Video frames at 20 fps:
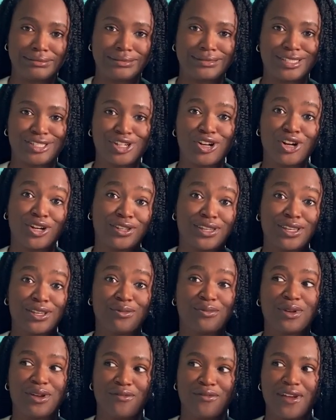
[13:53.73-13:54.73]
sure that you'll
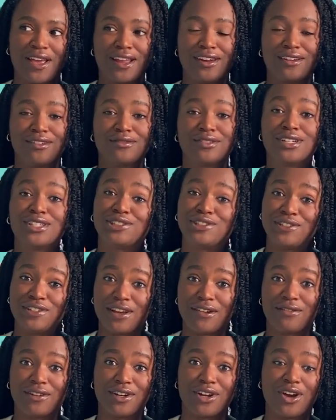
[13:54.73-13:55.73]
be a fan of because you
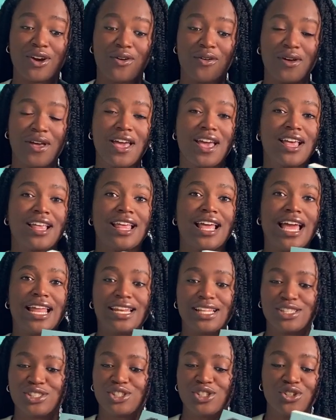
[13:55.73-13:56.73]
never know. And
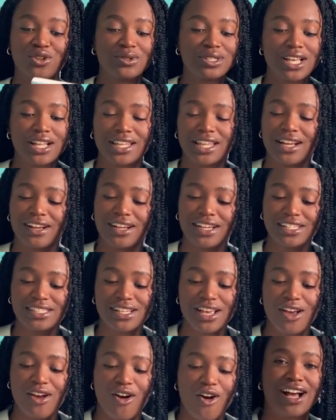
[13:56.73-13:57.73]
it's, you know what's hilarious?
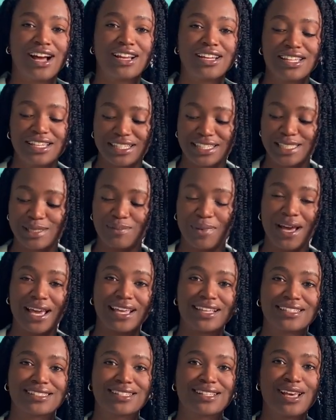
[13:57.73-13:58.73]
Honey and
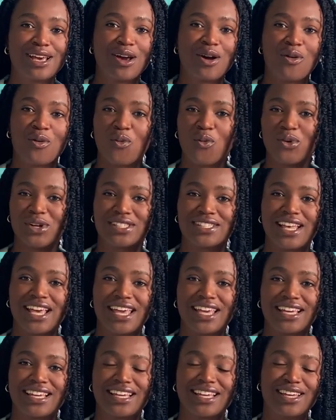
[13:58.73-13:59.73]
Spice was
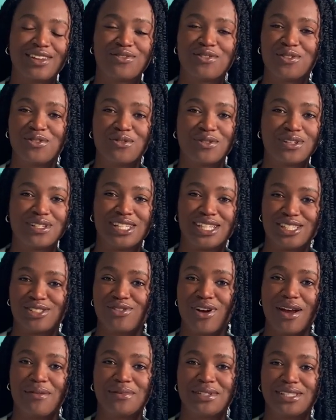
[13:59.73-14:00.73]
like, if you
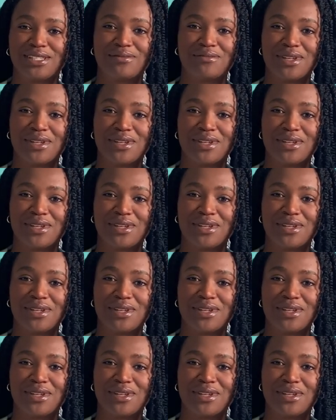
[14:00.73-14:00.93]
described it to